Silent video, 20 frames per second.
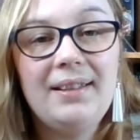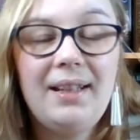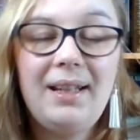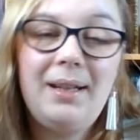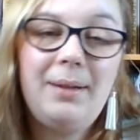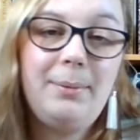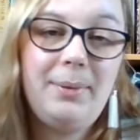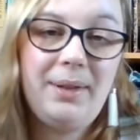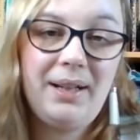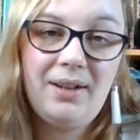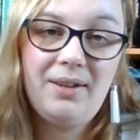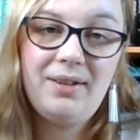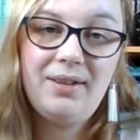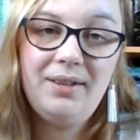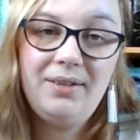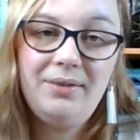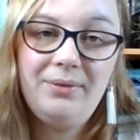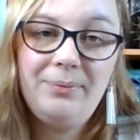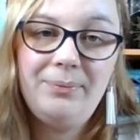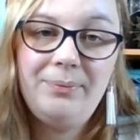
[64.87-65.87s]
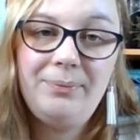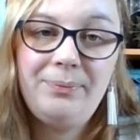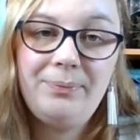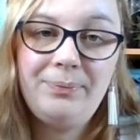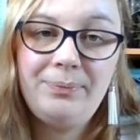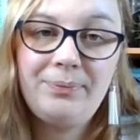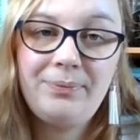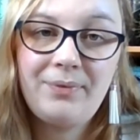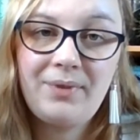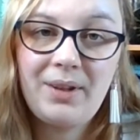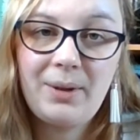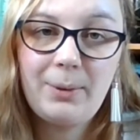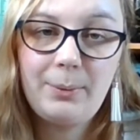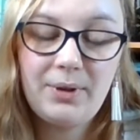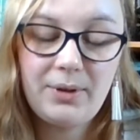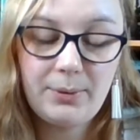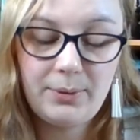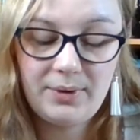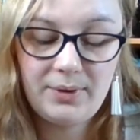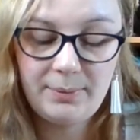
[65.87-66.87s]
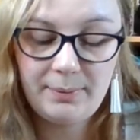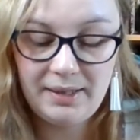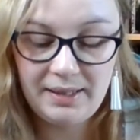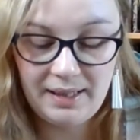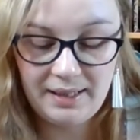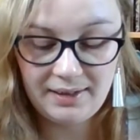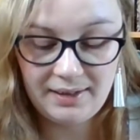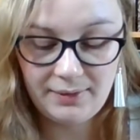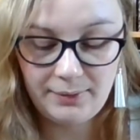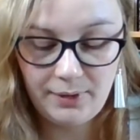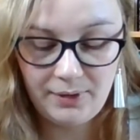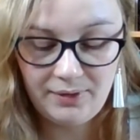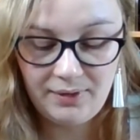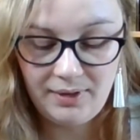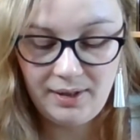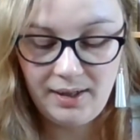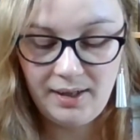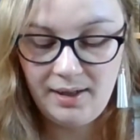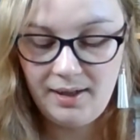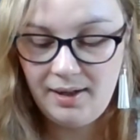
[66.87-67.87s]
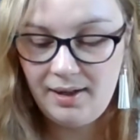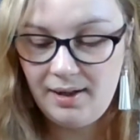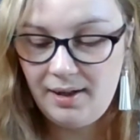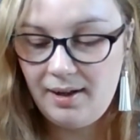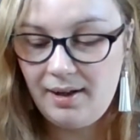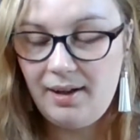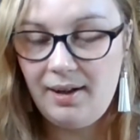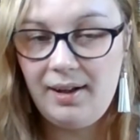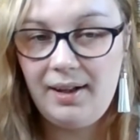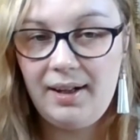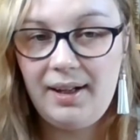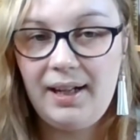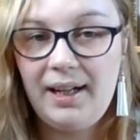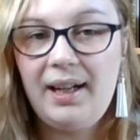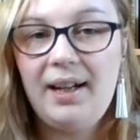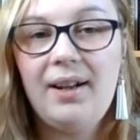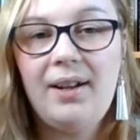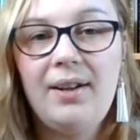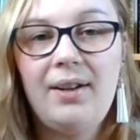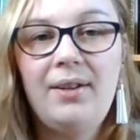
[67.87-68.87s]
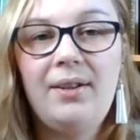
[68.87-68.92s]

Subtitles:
TBR, which was my next roll, I